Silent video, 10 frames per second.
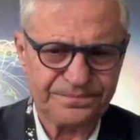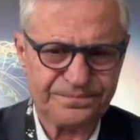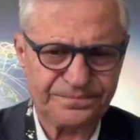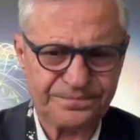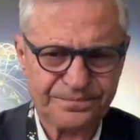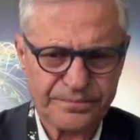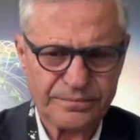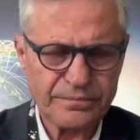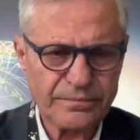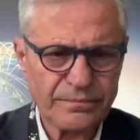
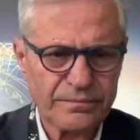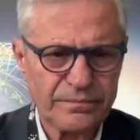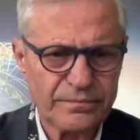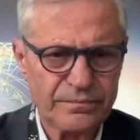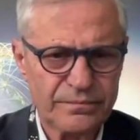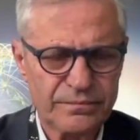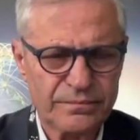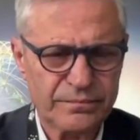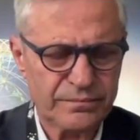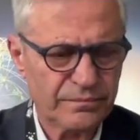
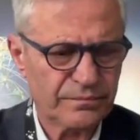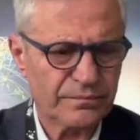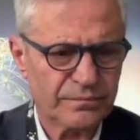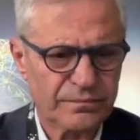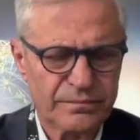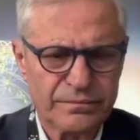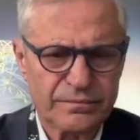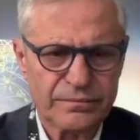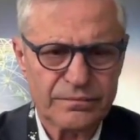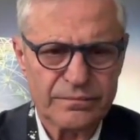
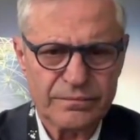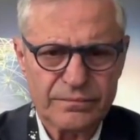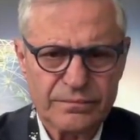The person shown says nothing.